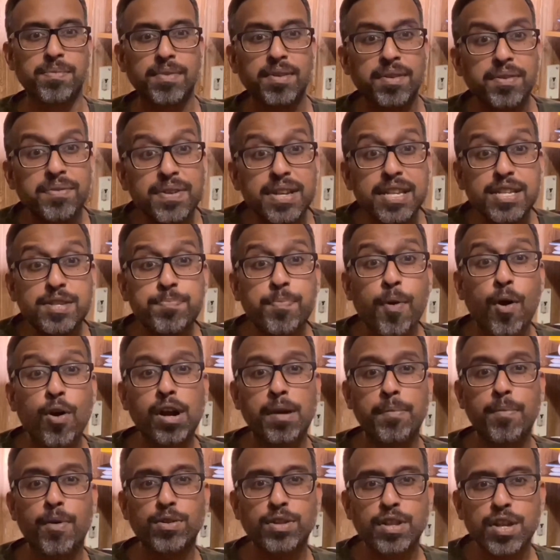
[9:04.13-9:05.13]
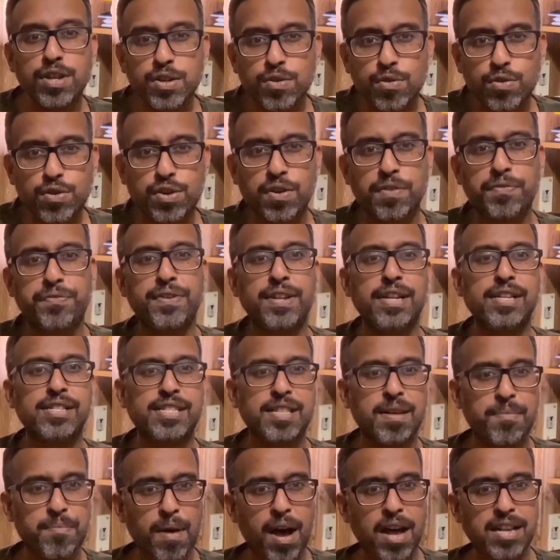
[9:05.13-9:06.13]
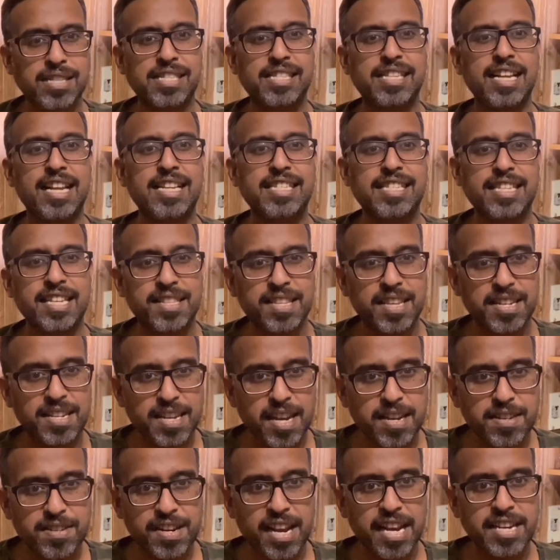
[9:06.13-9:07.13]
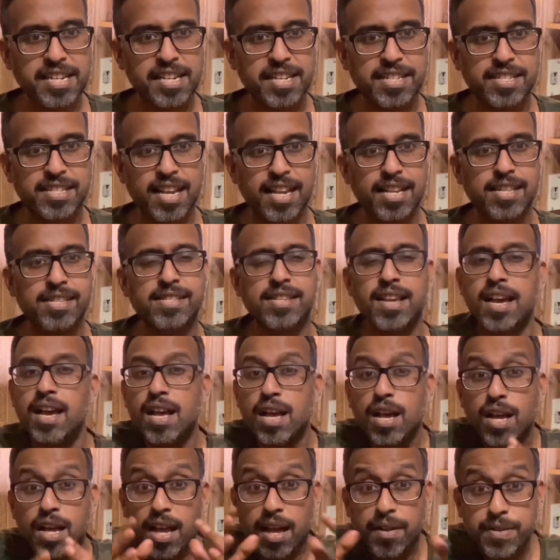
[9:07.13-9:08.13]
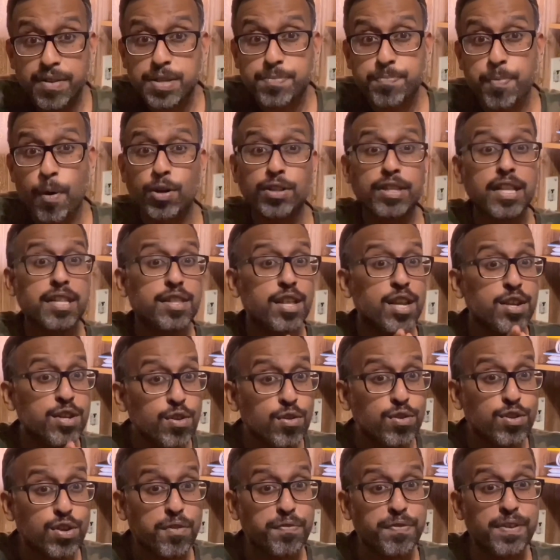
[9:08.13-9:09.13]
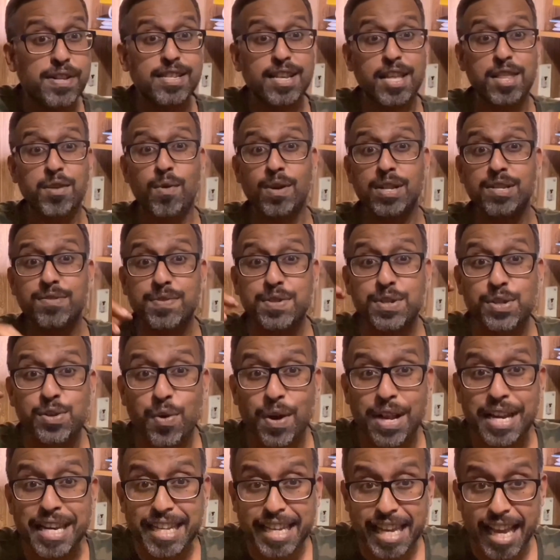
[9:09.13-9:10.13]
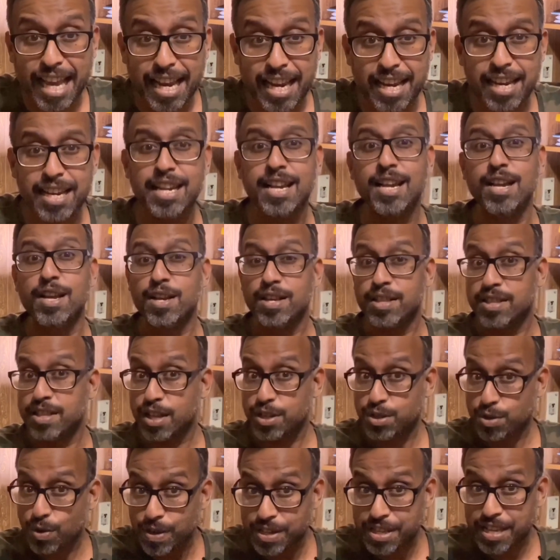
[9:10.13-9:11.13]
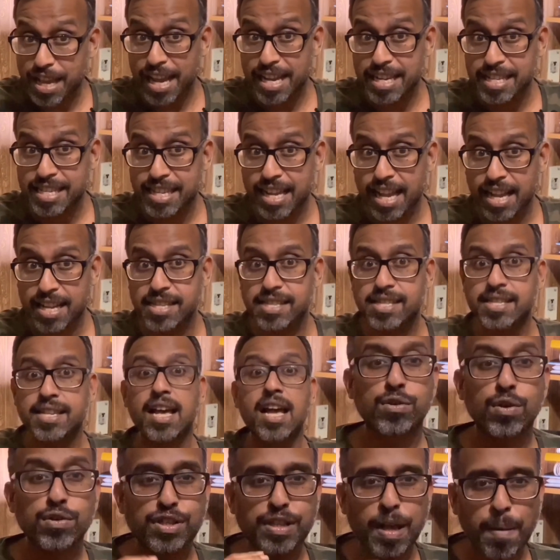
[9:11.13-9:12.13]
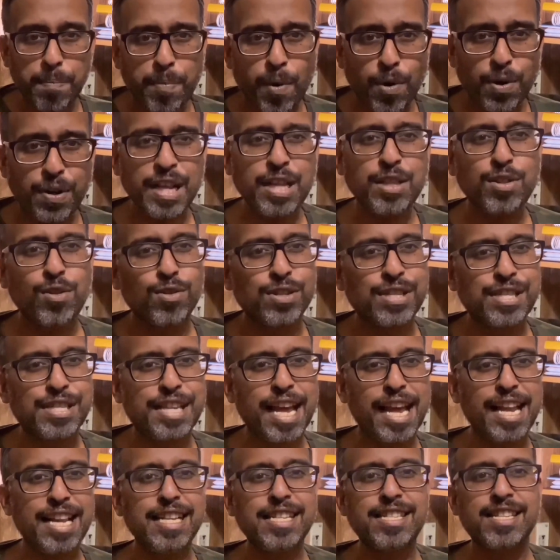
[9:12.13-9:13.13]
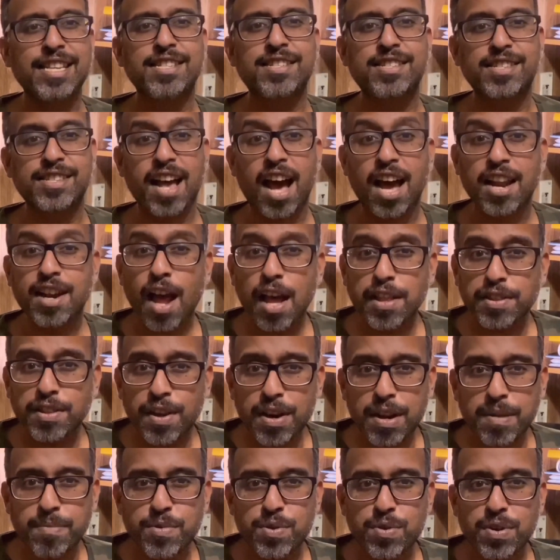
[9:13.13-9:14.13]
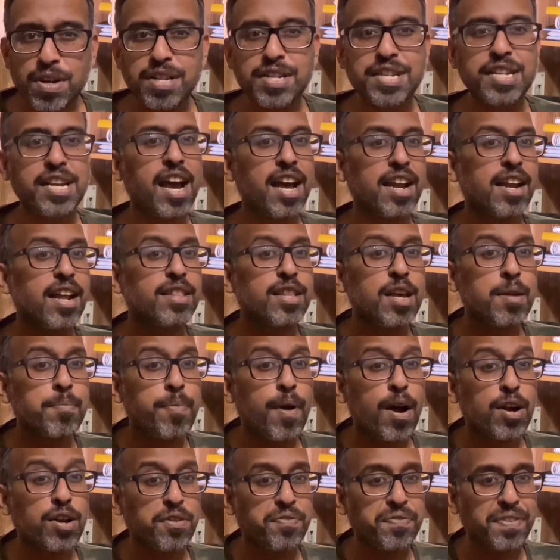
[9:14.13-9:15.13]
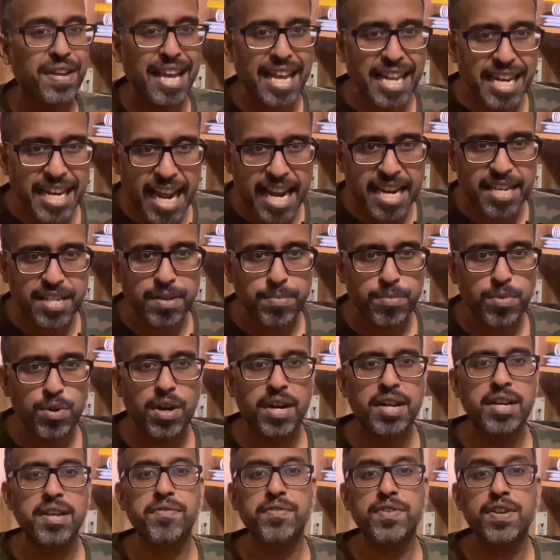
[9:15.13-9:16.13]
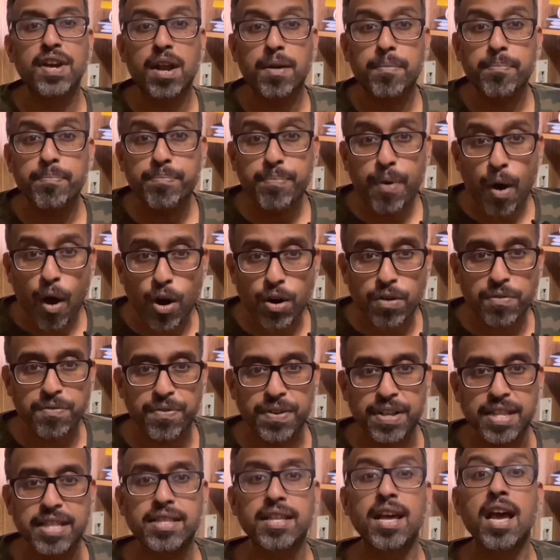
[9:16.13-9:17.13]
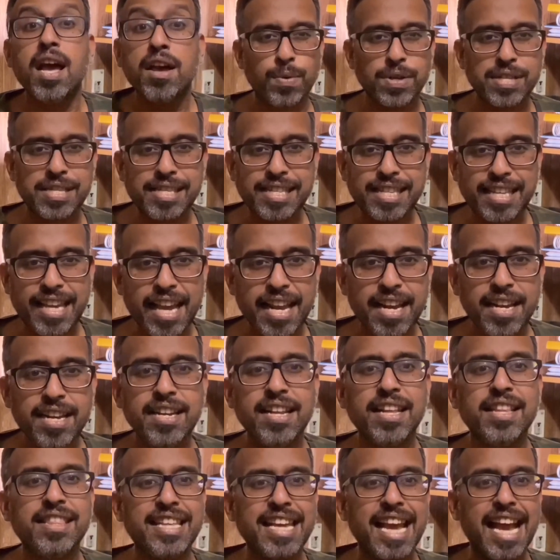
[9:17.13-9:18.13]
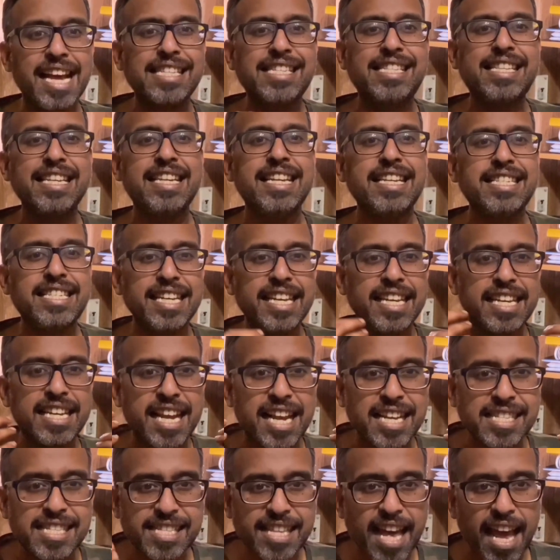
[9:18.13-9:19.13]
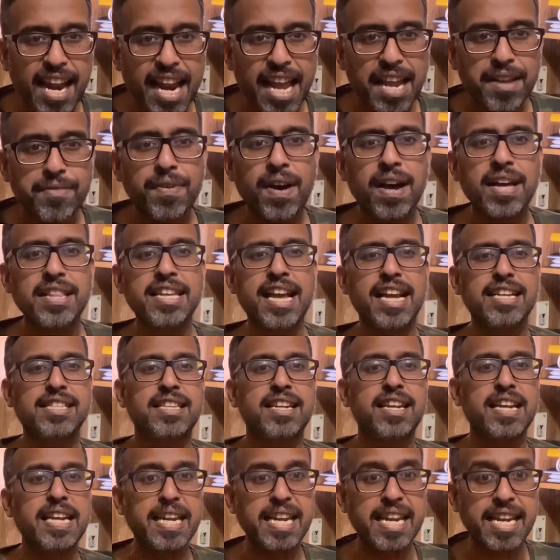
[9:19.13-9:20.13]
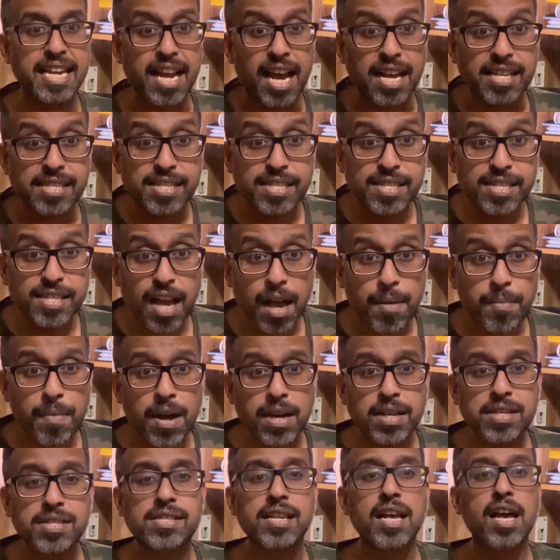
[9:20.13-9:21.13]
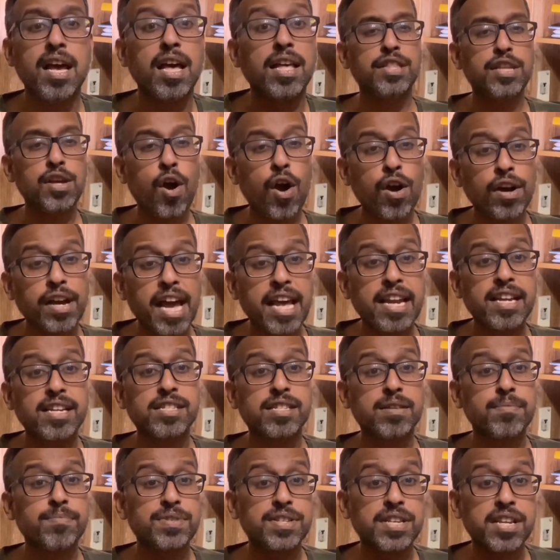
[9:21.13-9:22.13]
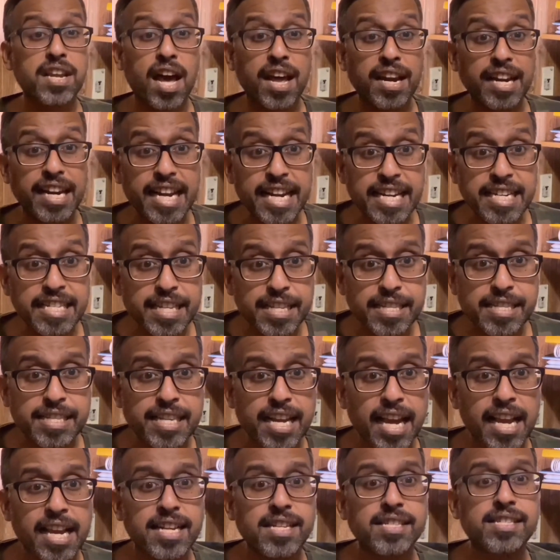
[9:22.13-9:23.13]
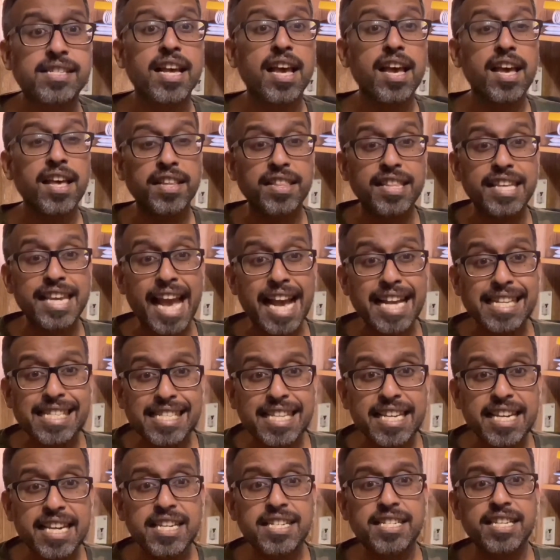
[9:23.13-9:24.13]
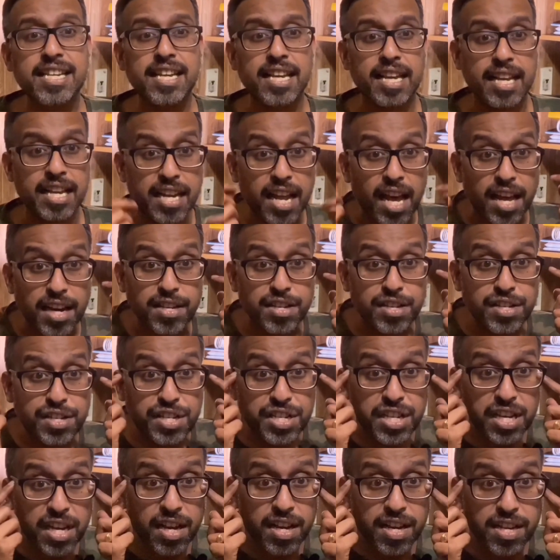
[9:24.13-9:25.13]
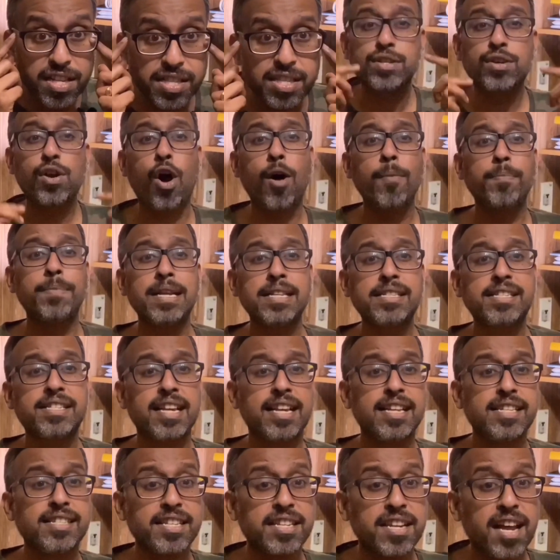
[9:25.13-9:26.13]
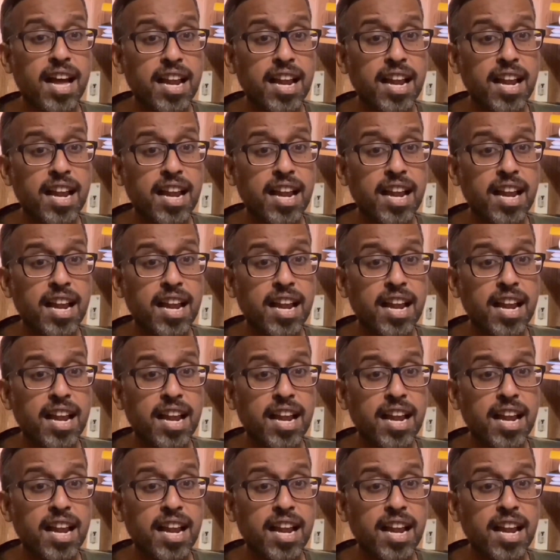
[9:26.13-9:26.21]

We spoke about the neutrophils, the mast cells, and the dendritic cells. We spoke that the neutrophils are the ones which go and kill the suicide cells. So supporting those cells is another immunity, another part of innate immunity we are born with. Our skin, the acidity in our saliva, the acidity in our stomachs, the organisms in our intestines, the acidity in our tears, goblet cells in our